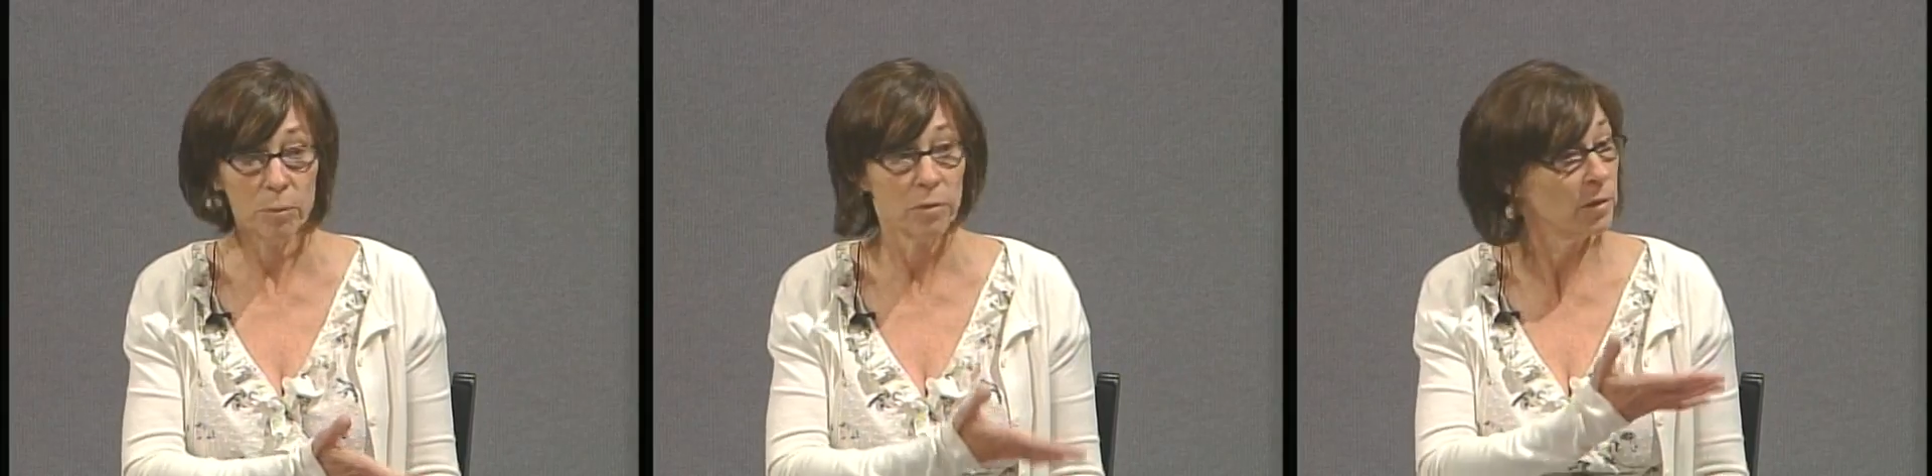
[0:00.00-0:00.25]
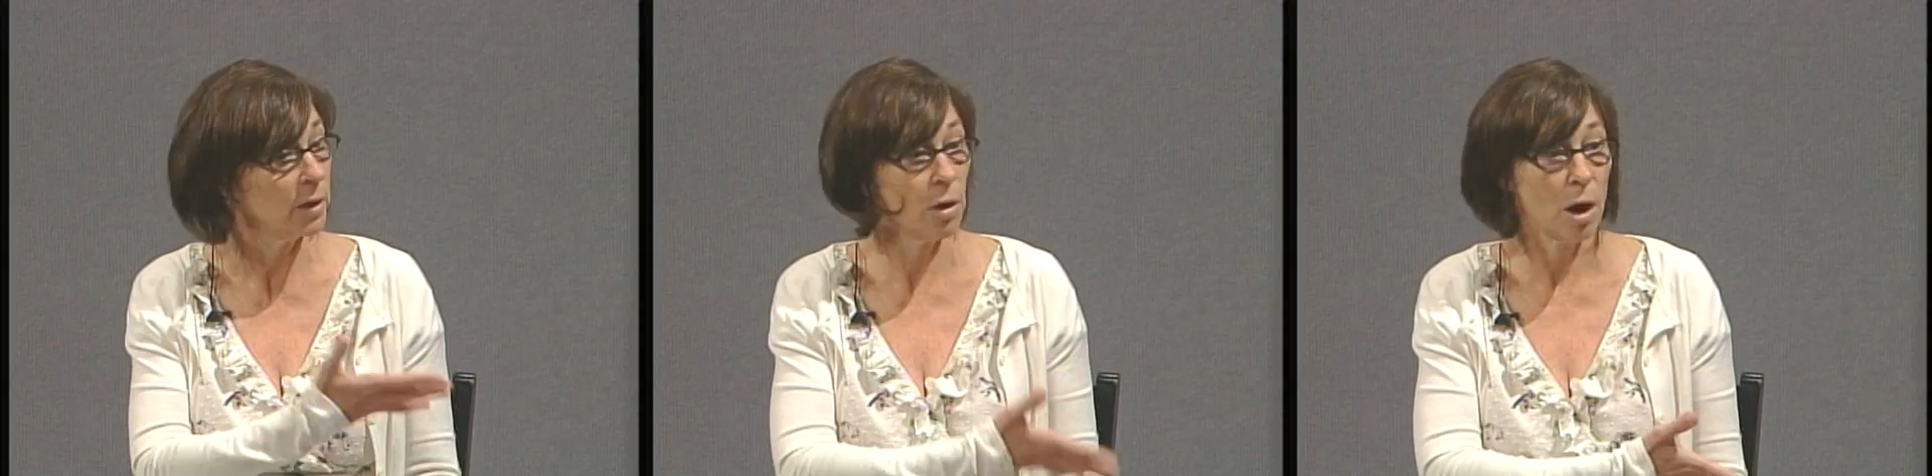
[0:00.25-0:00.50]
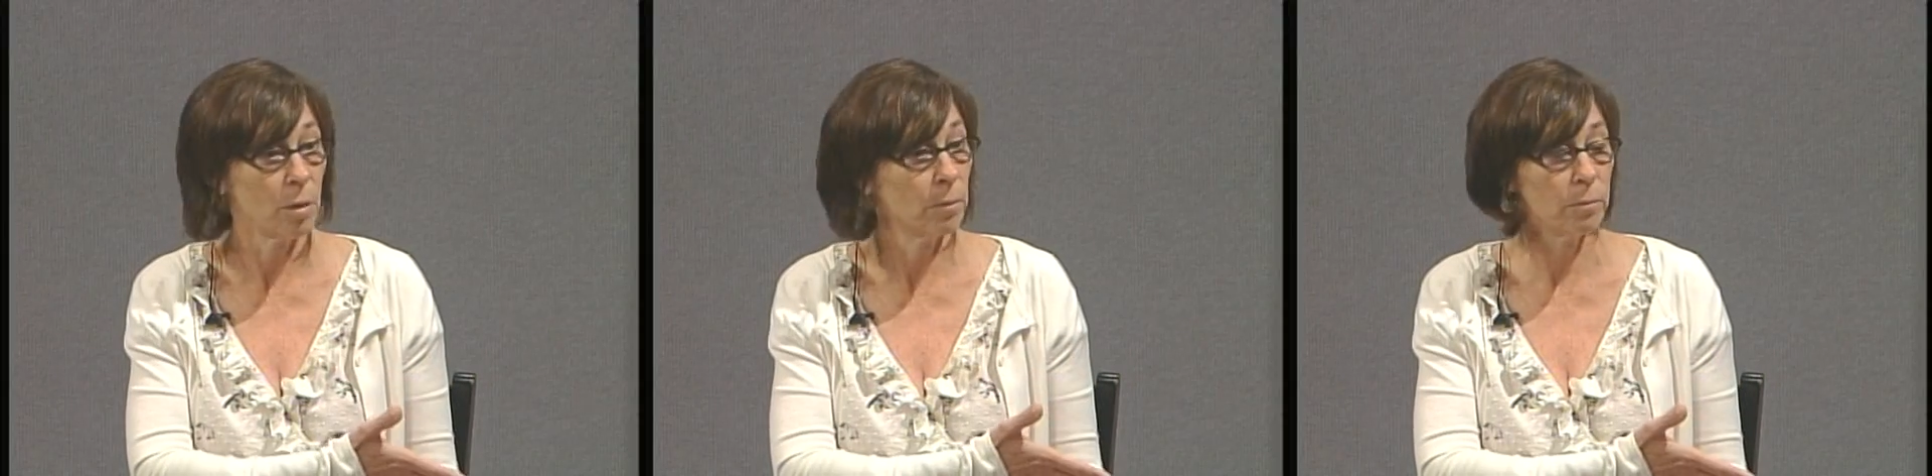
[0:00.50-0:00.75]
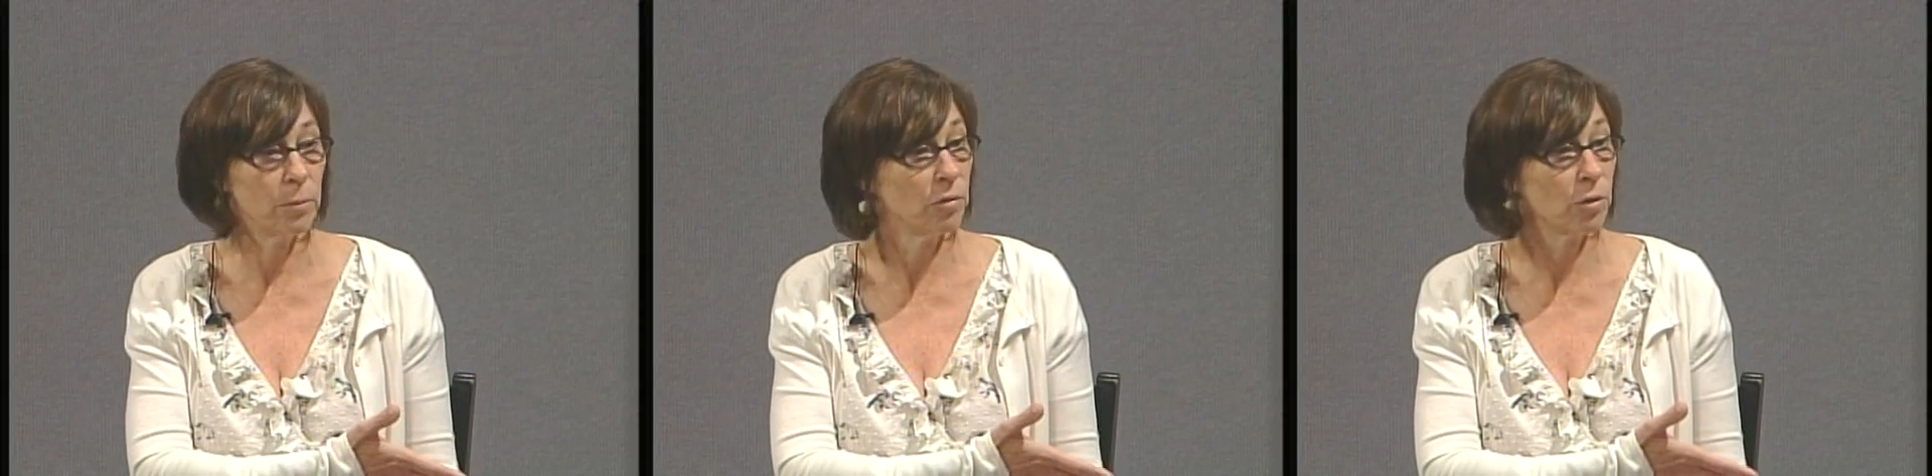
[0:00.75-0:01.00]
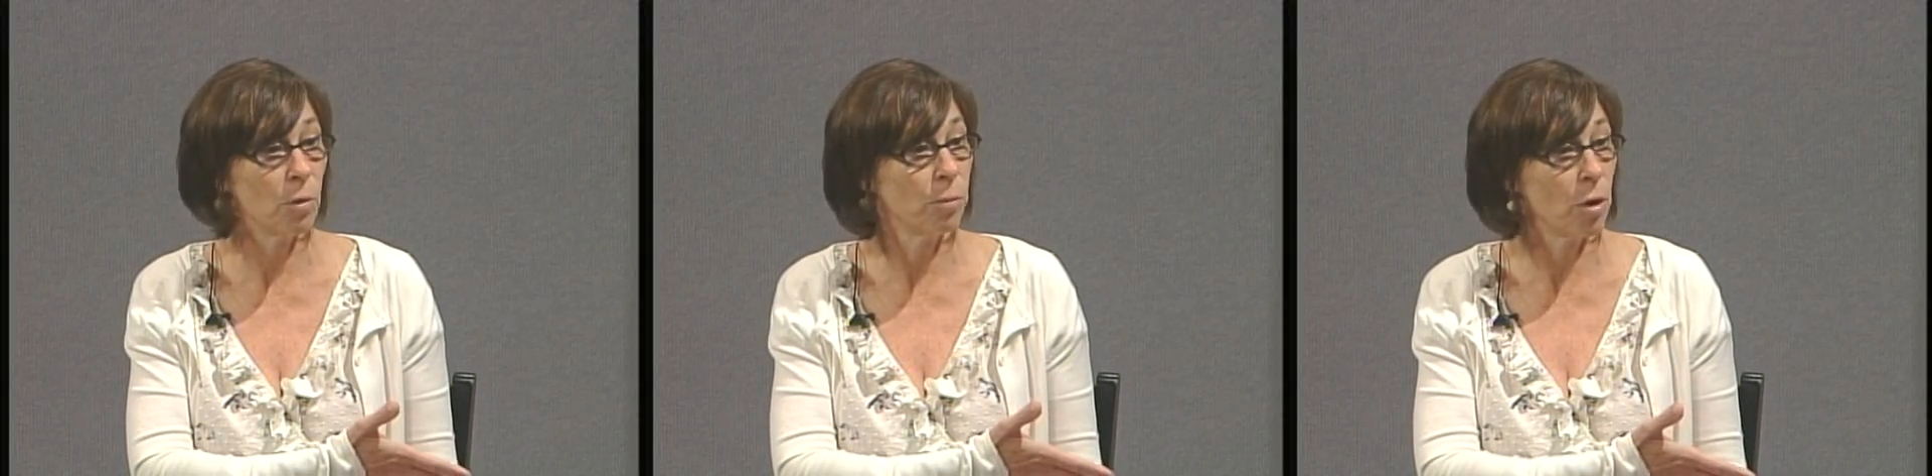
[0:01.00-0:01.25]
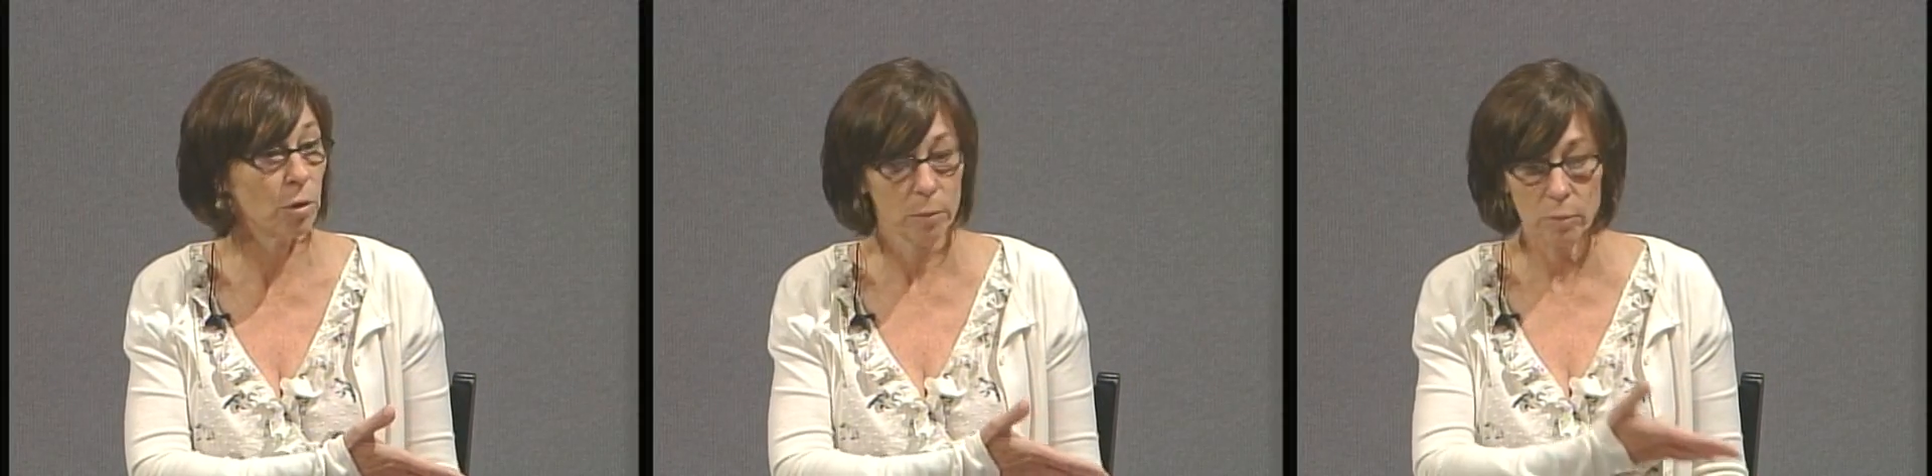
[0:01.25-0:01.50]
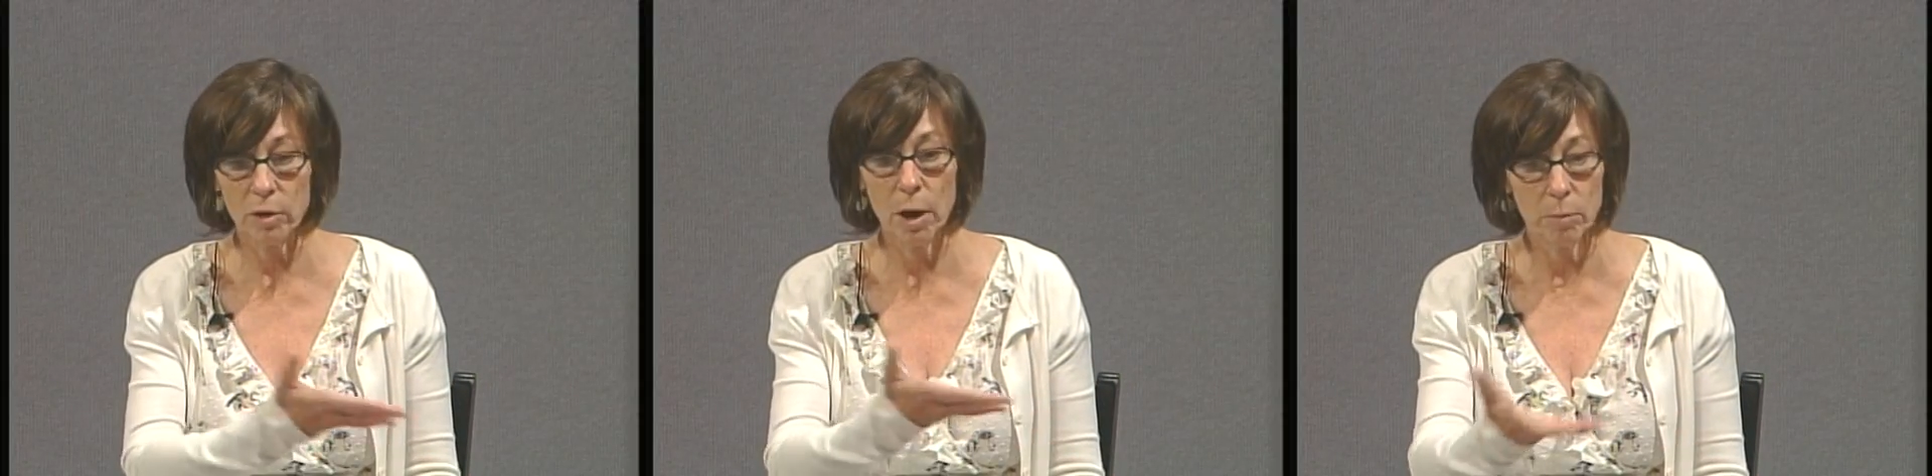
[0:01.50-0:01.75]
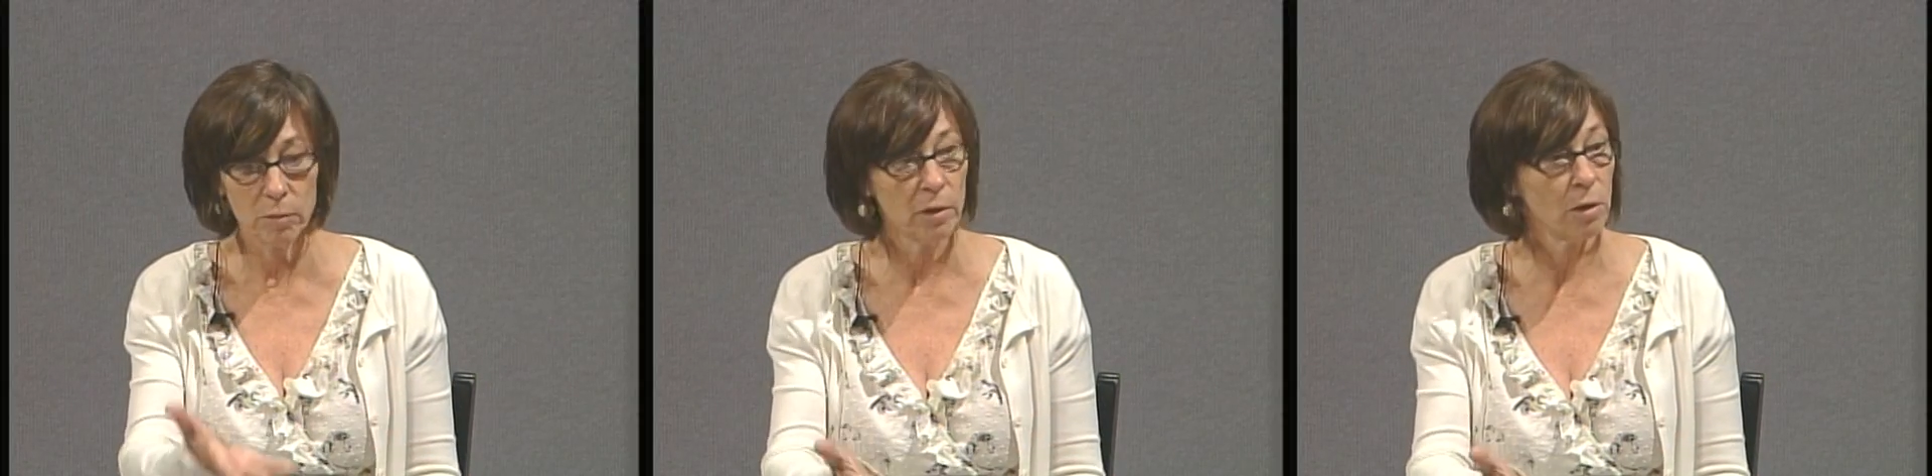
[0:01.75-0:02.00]
see our musical programs,
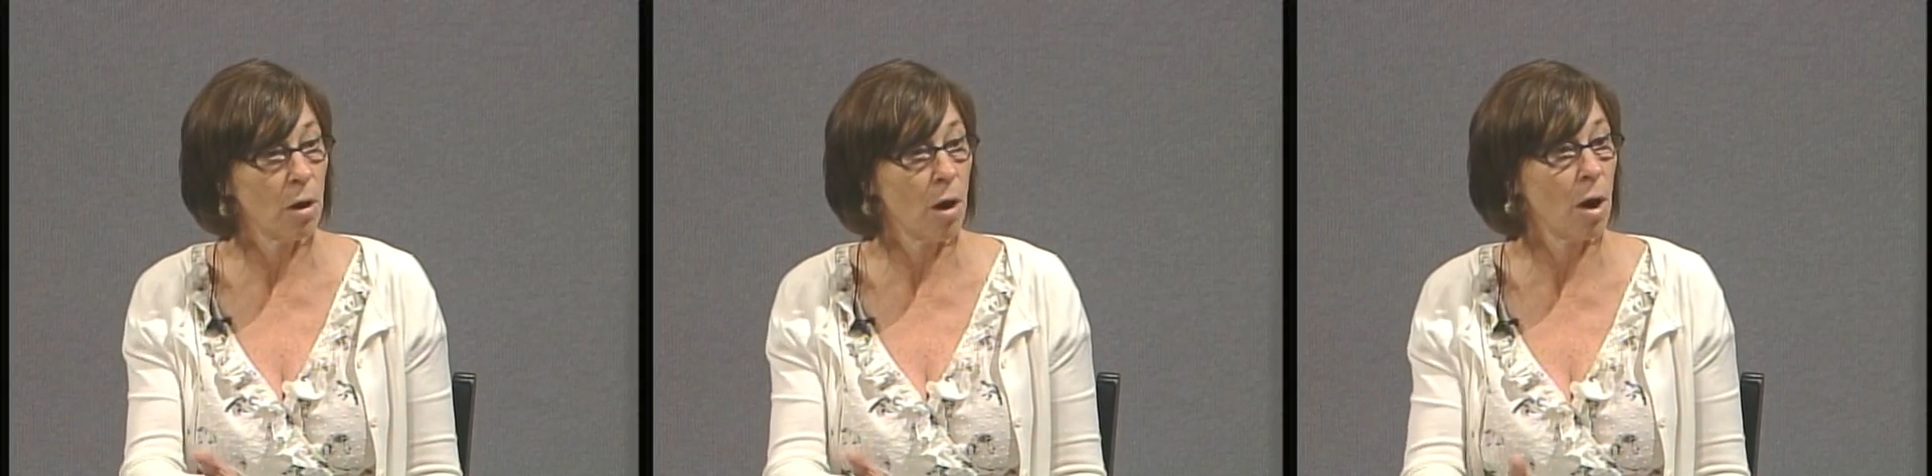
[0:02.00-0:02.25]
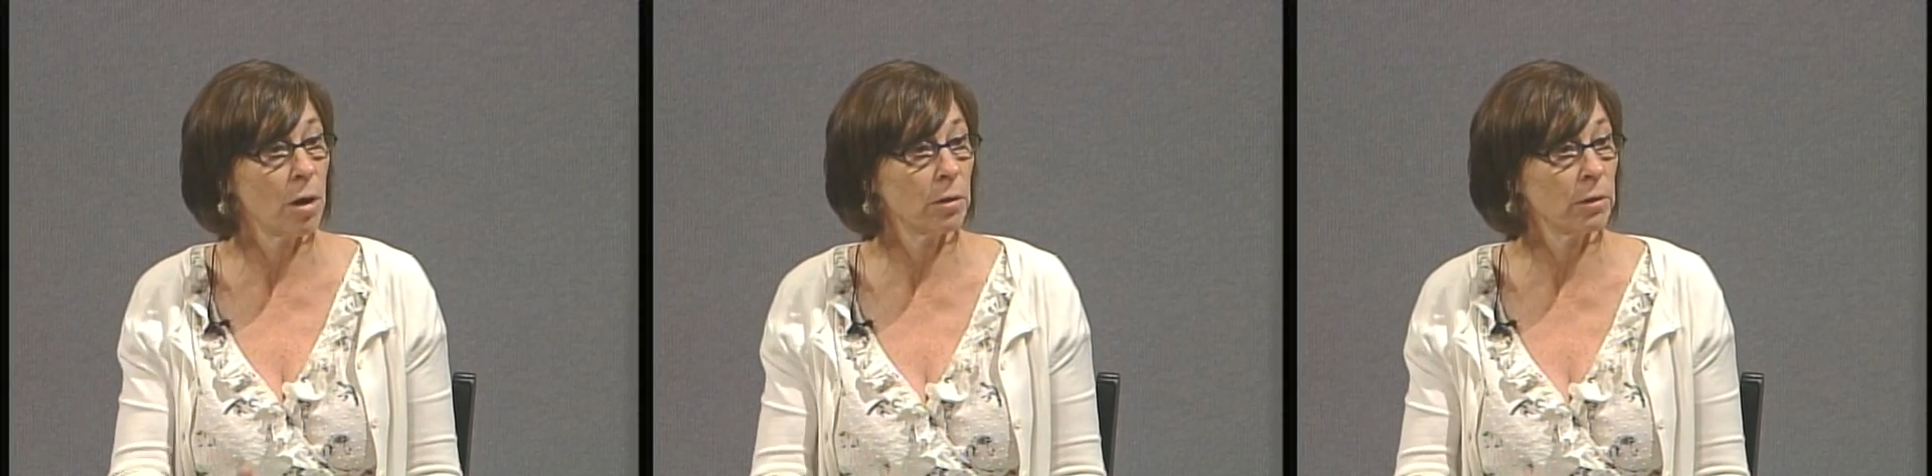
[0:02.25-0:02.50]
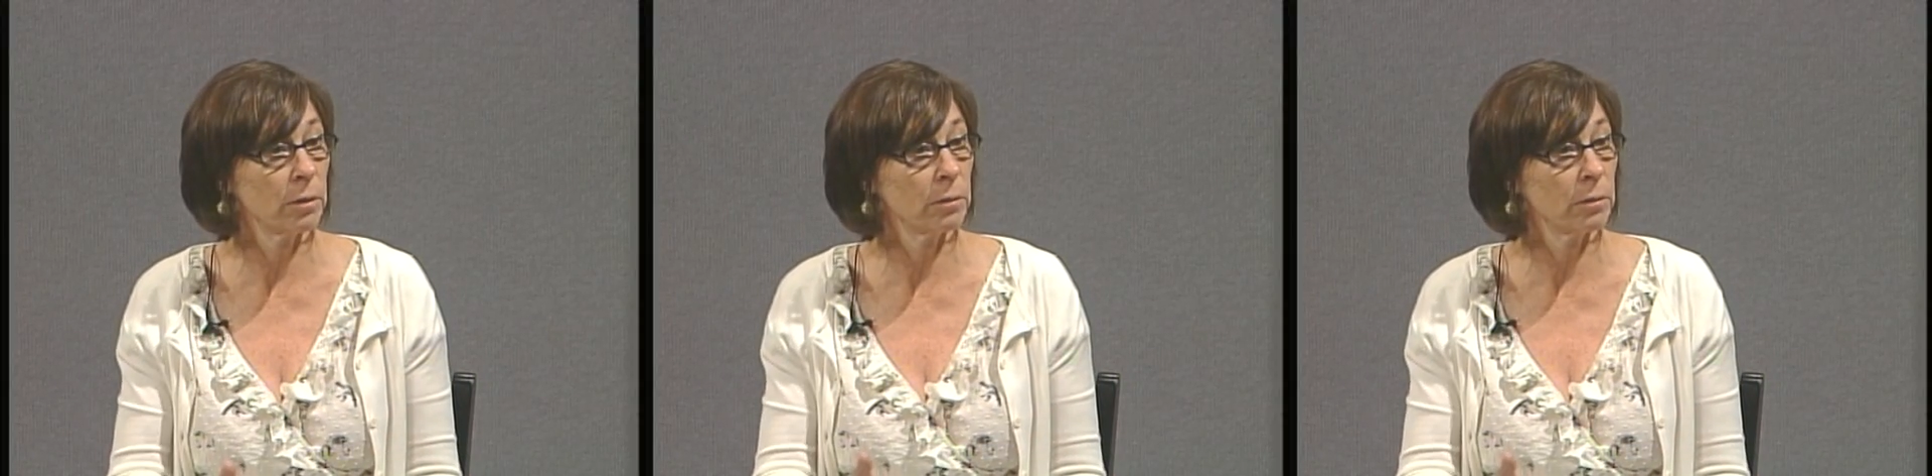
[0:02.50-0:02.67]
come see our art,